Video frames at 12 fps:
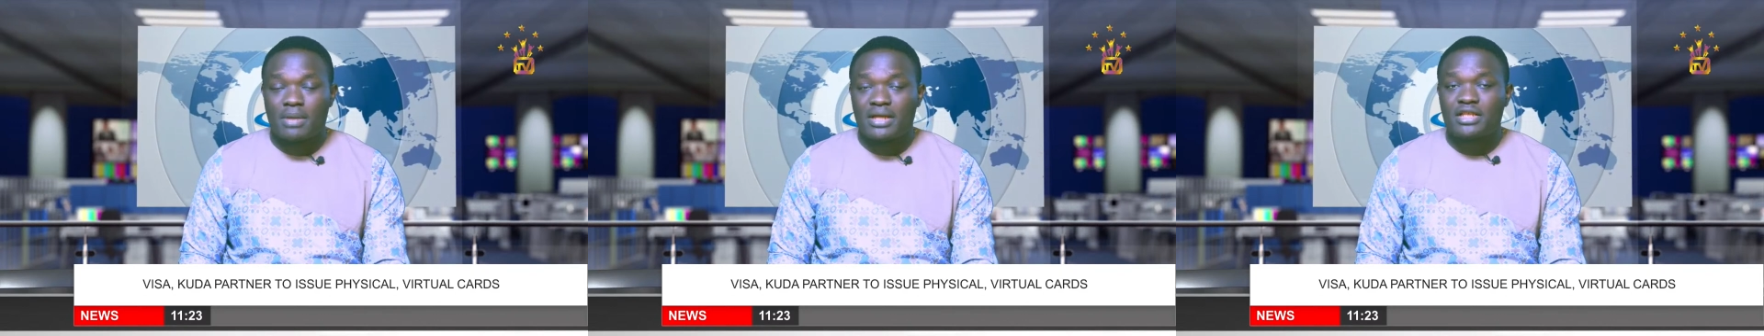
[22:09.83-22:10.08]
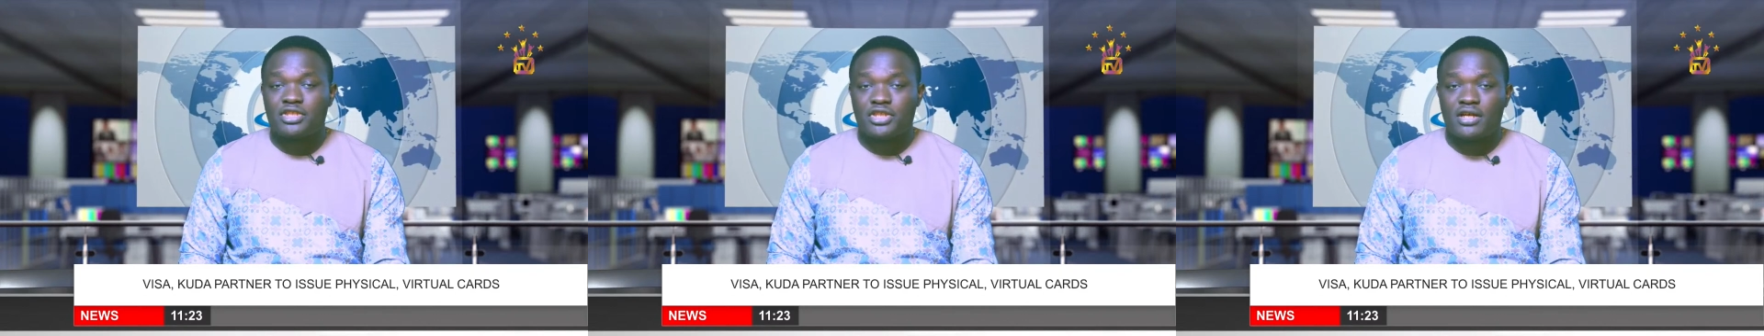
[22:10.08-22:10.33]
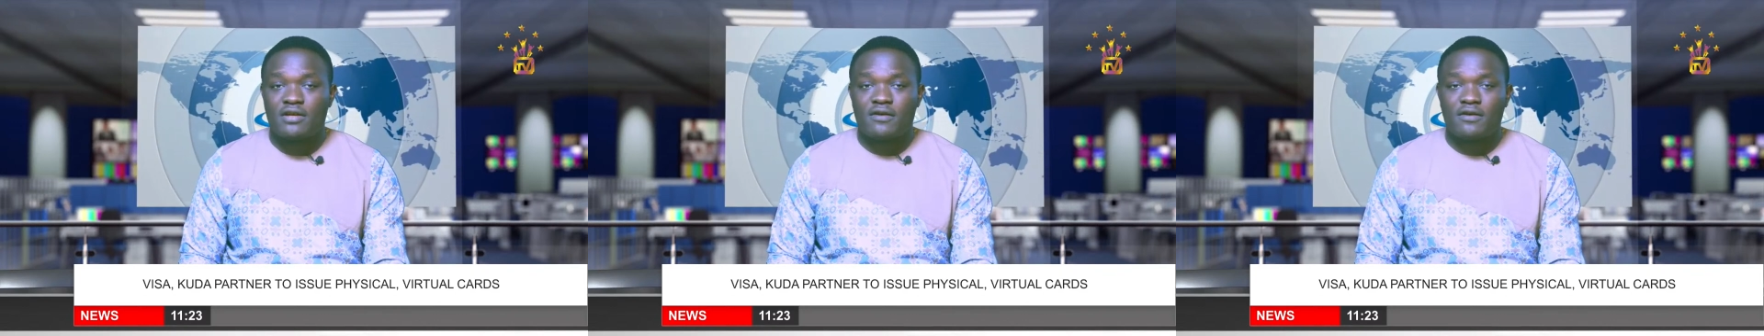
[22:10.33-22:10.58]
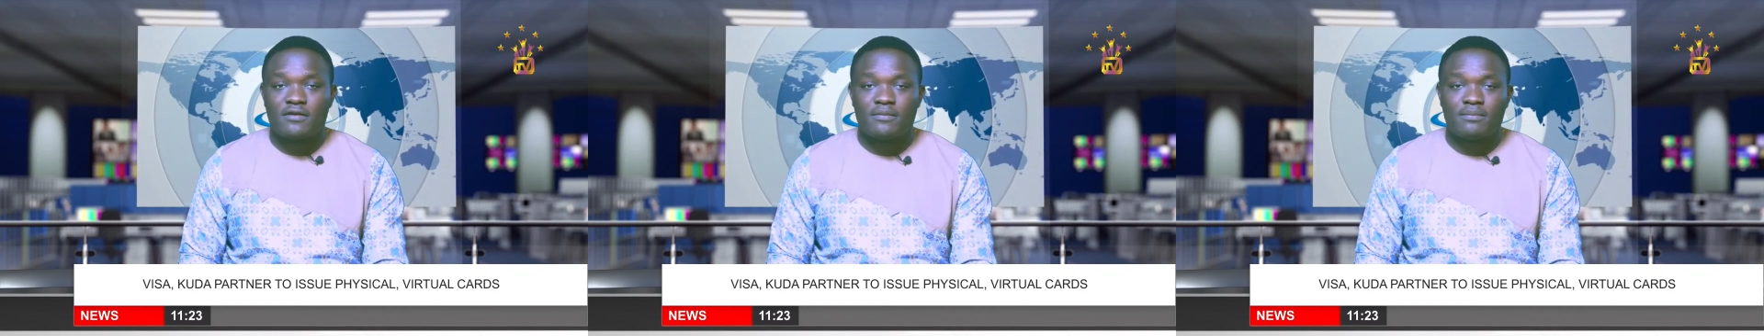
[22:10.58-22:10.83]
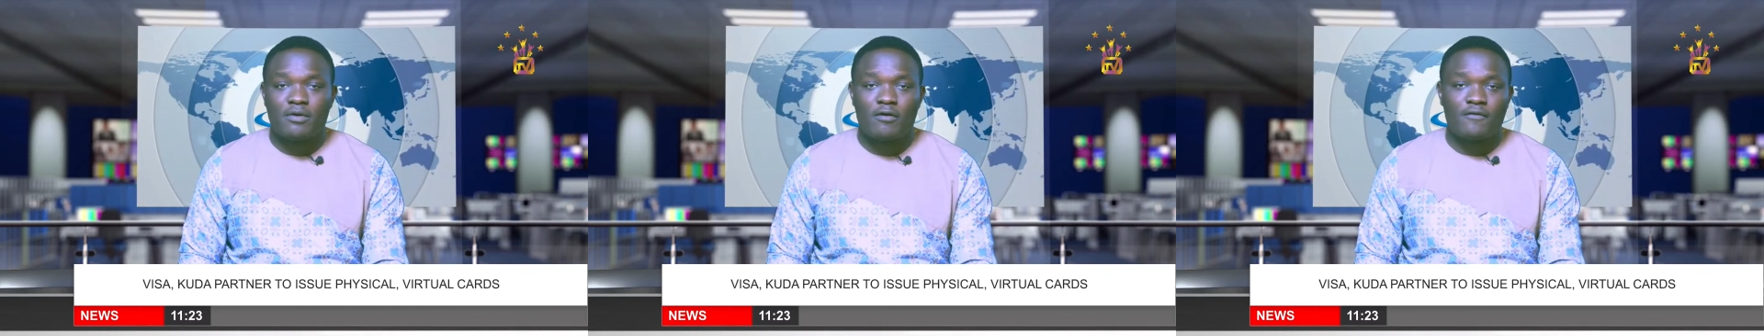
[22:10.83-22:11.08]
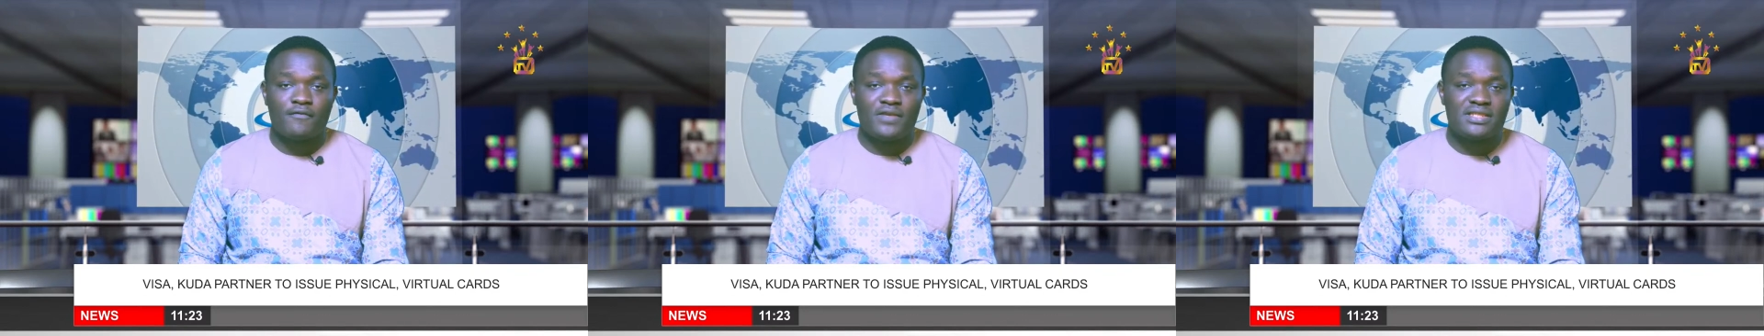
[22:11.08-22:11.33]
manager um,
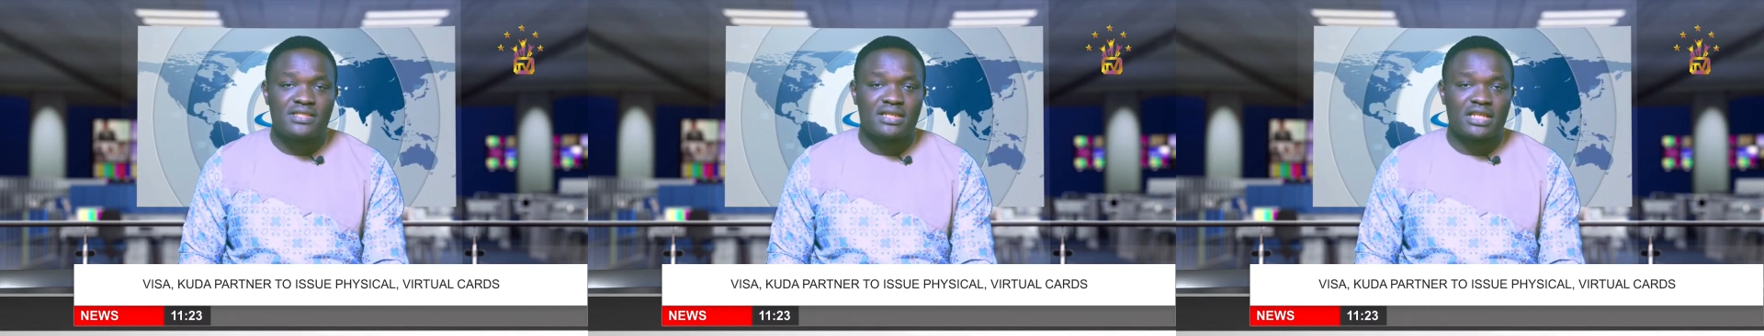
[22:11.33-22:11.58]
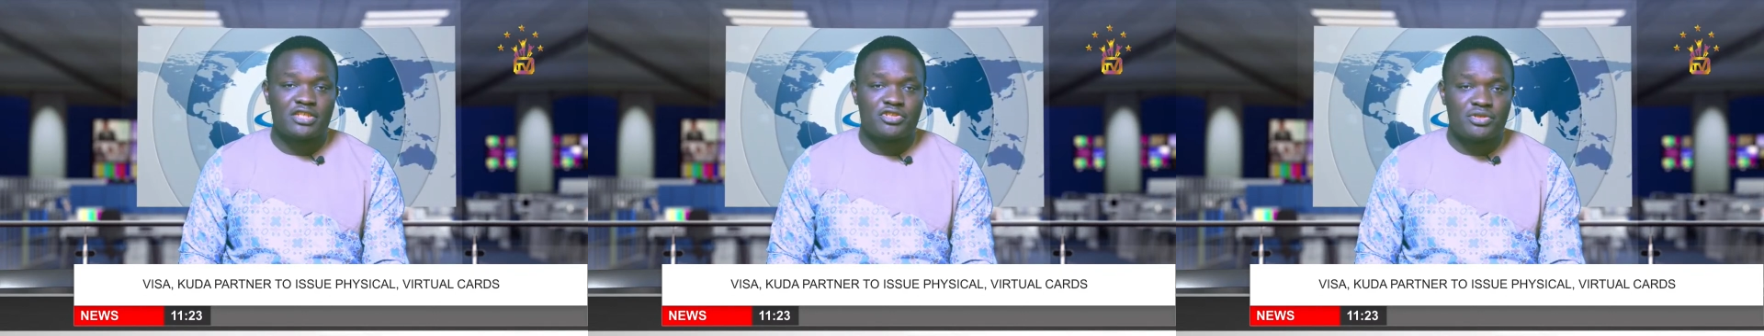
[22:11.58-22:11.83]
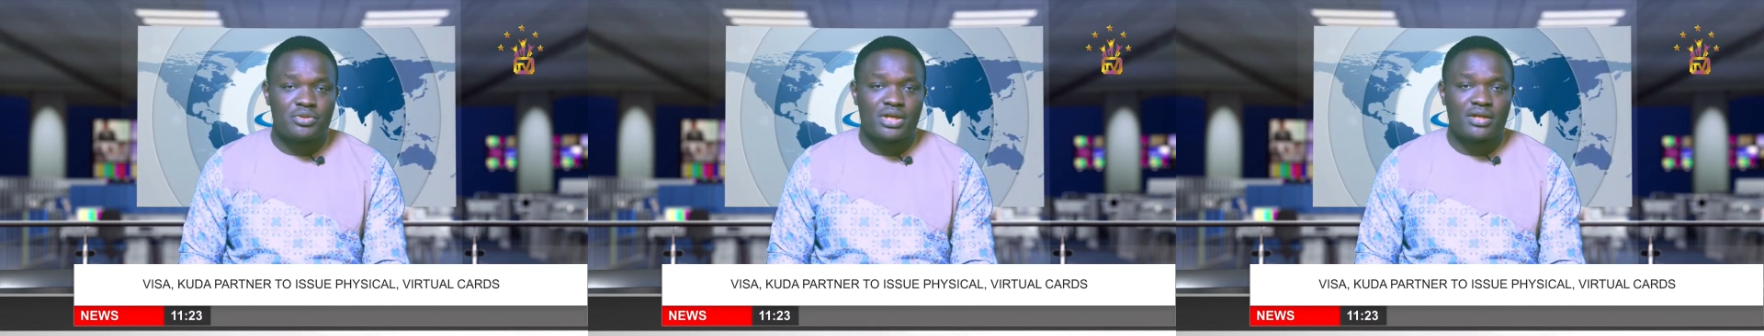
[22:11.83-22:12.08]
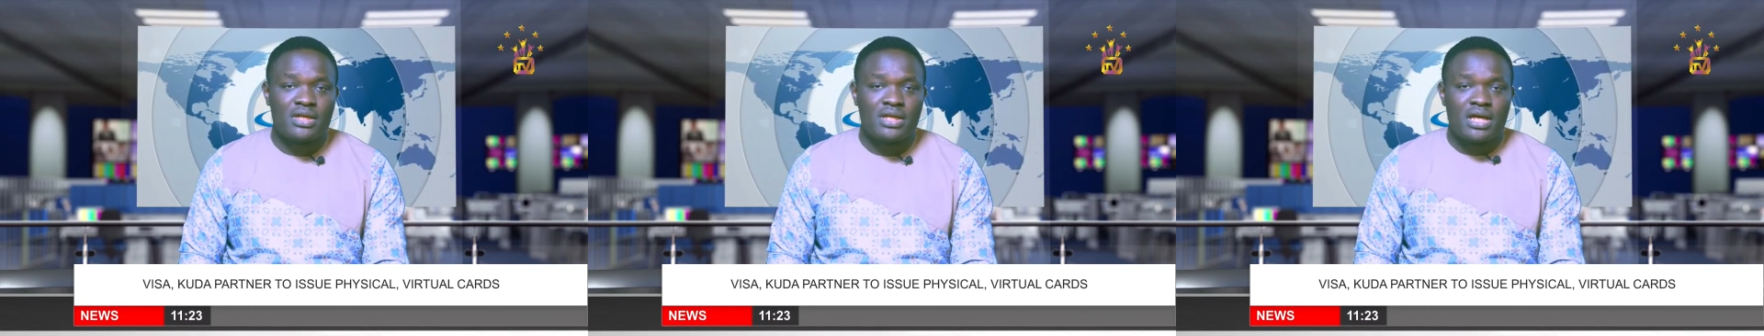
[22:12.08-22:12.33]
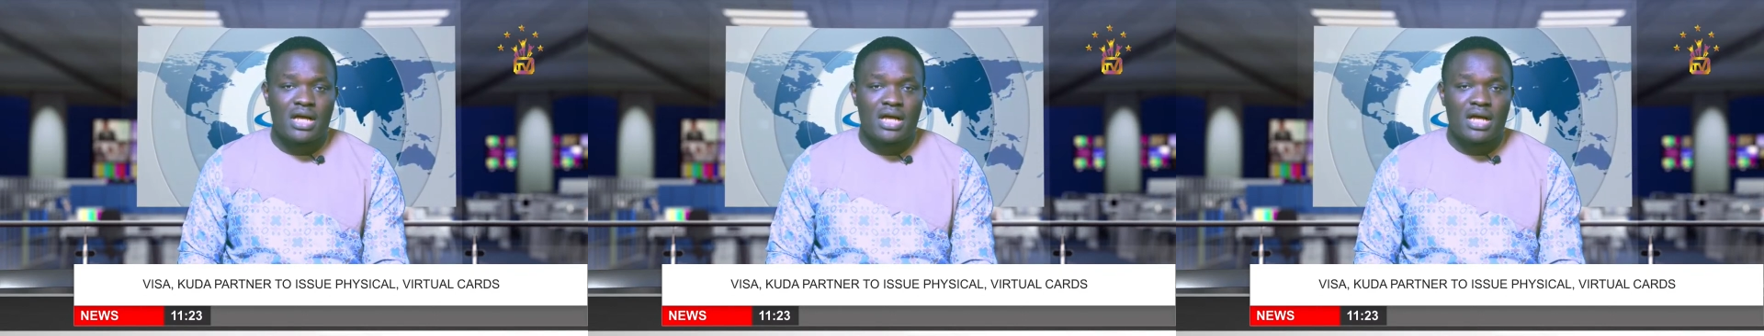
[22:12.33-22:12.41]
of Visa Nigeria,